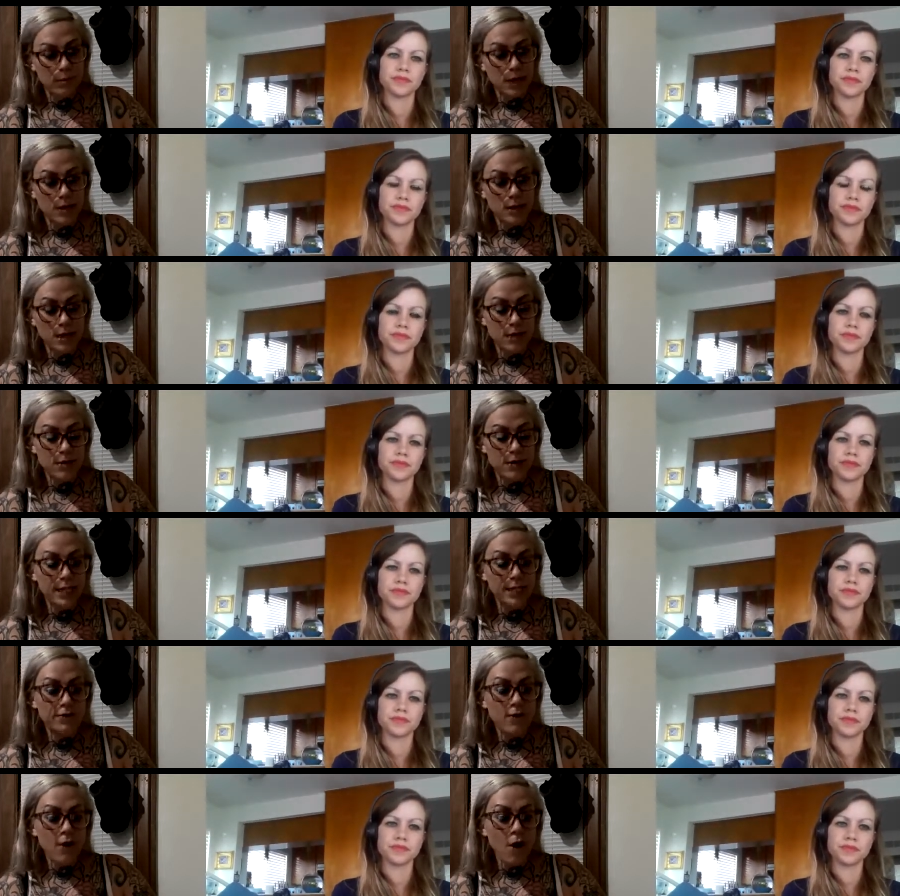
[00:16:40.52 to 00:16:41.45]
Speaker 1: and then
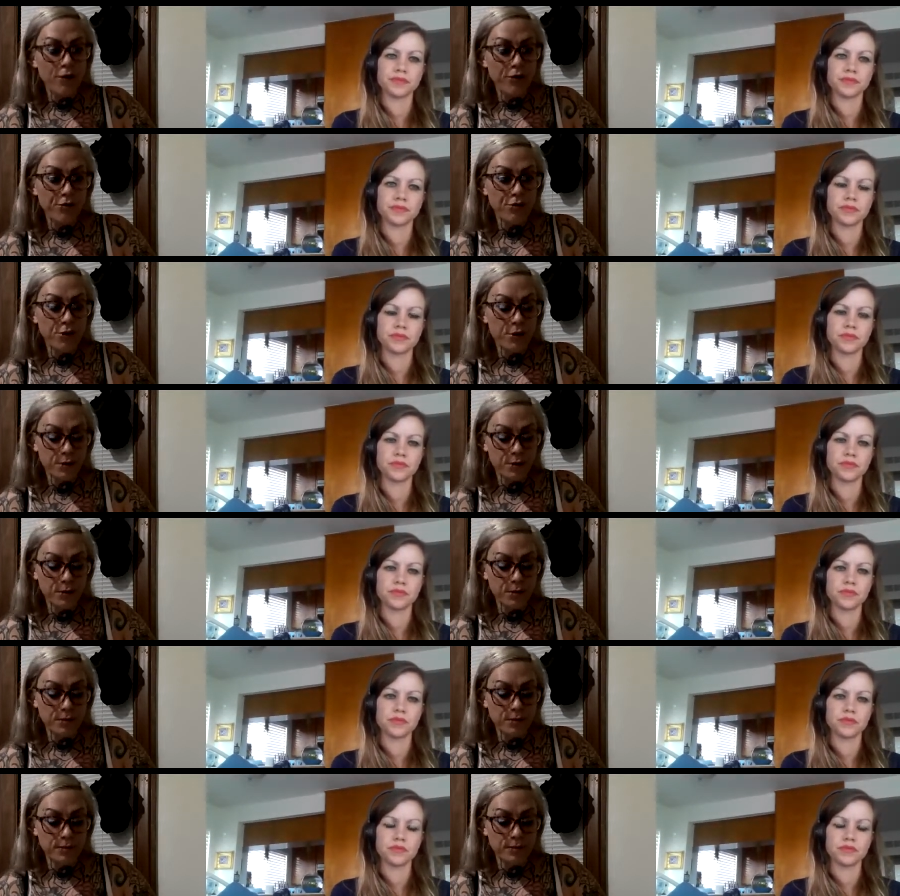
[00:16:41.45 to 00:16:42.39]
things fall
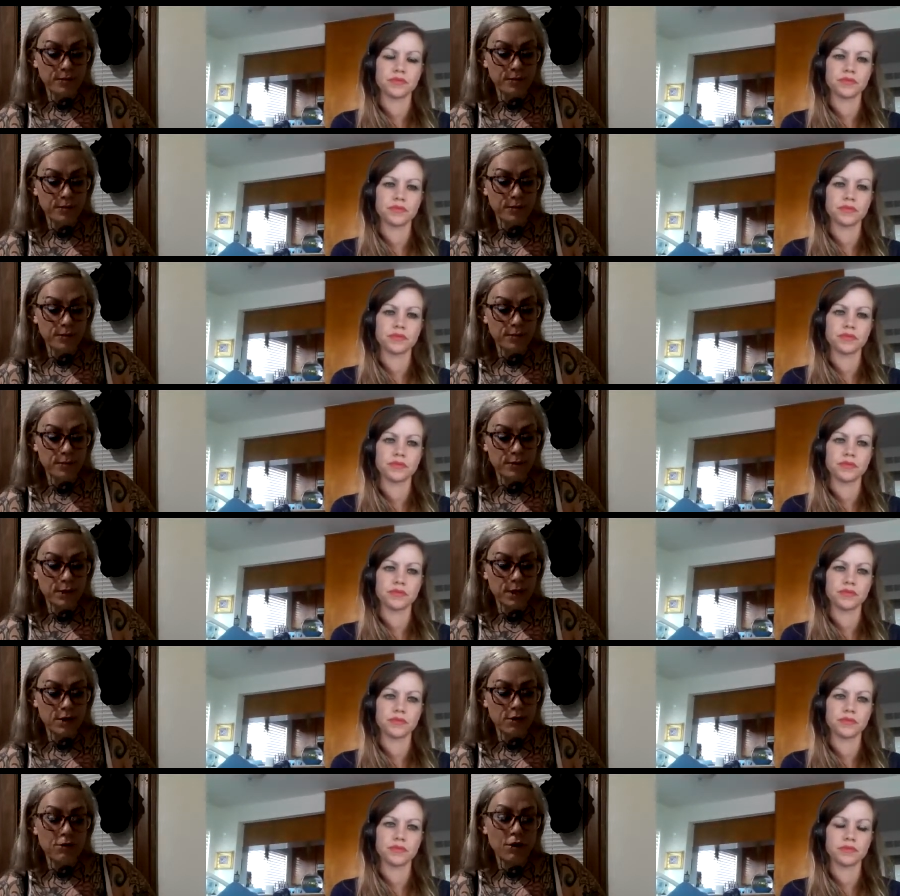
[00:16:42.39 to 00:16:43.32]
through
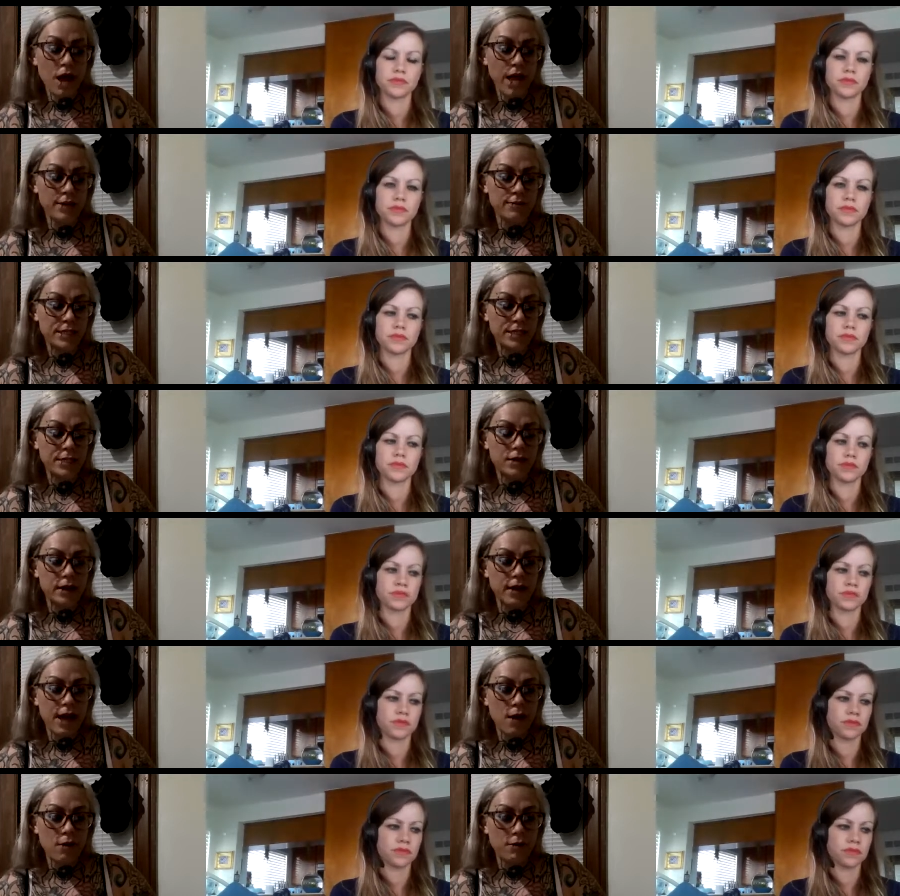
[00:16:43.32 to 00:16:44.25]
you're kind of still
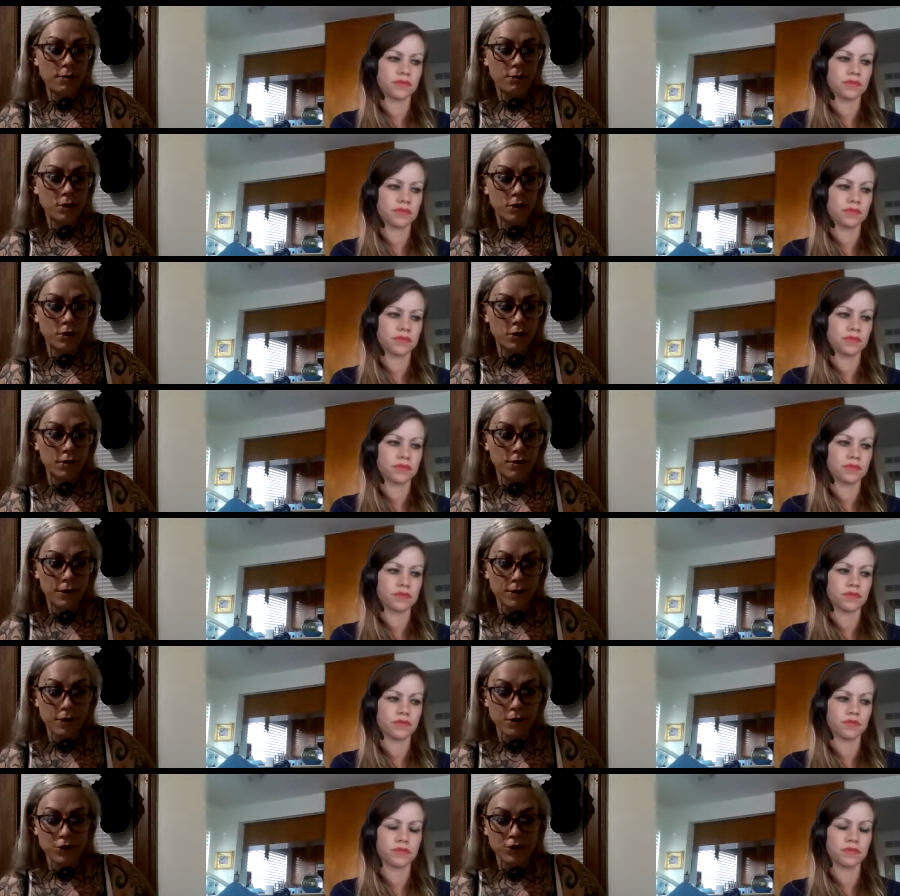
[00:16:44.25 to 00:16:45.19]
accountable
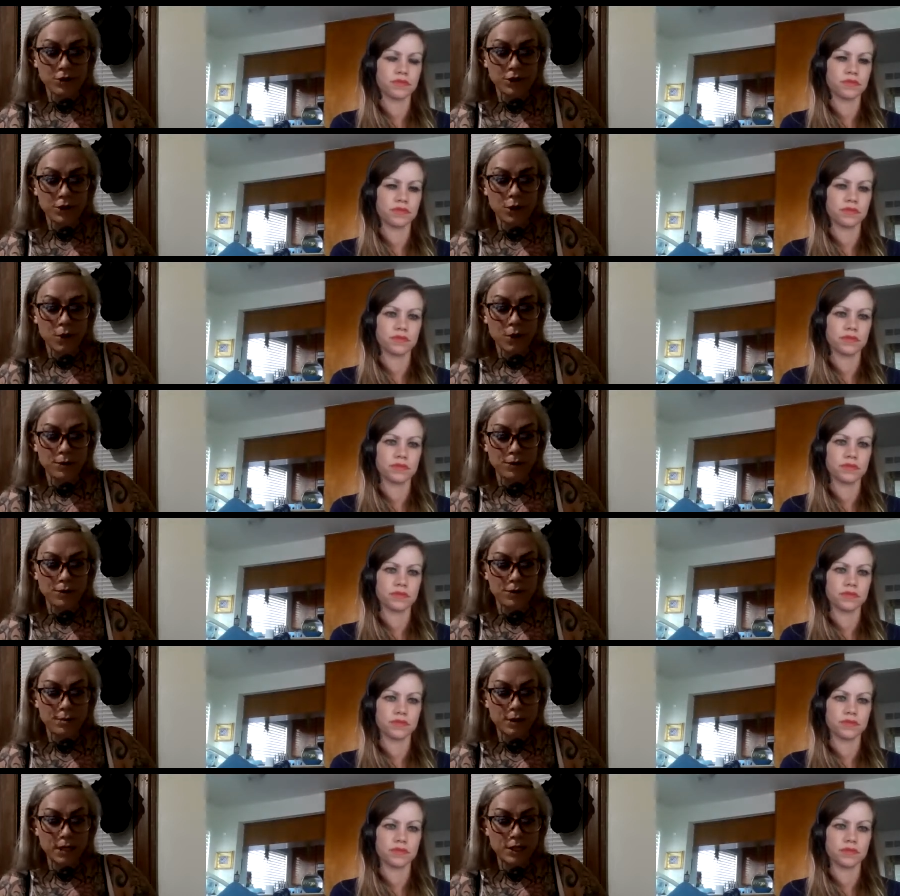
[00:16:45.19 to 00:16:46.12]
for those
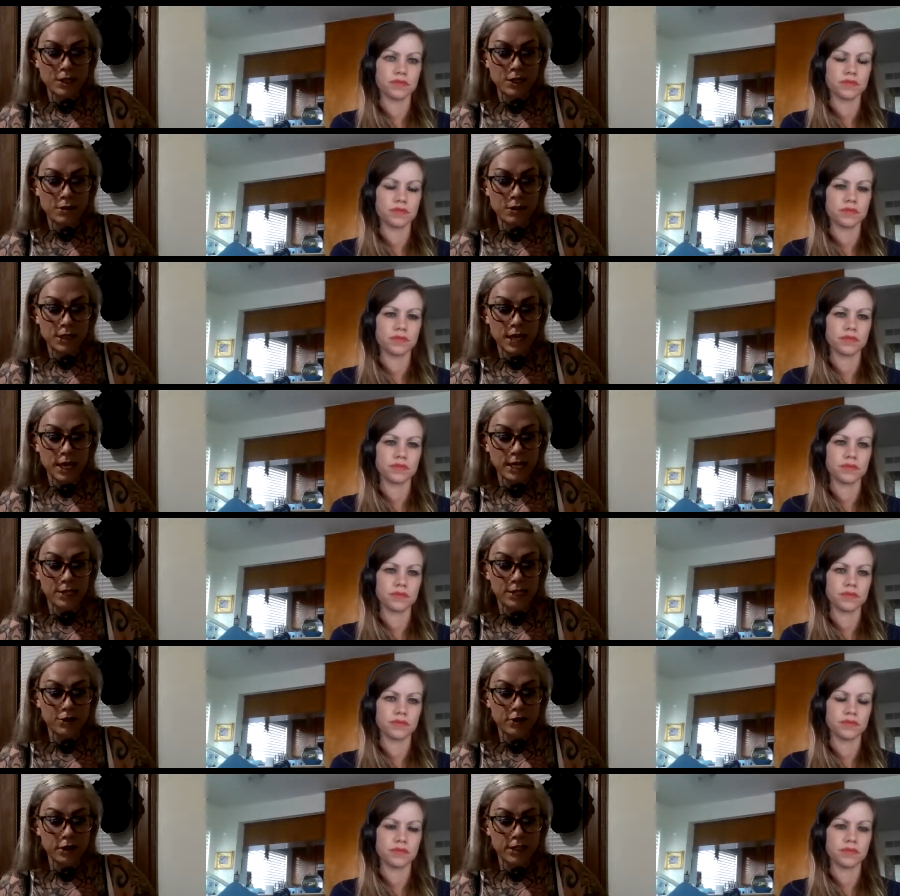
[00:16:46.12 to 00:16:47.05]
results because you decided
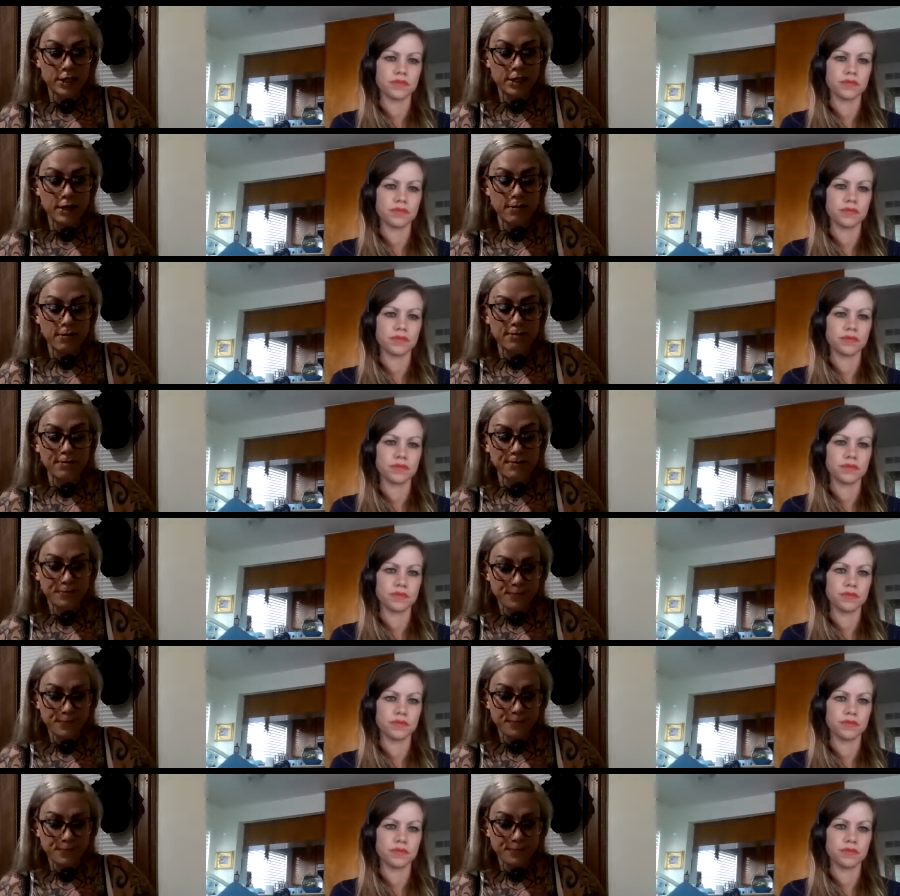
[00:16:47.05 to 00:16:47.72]
to trust them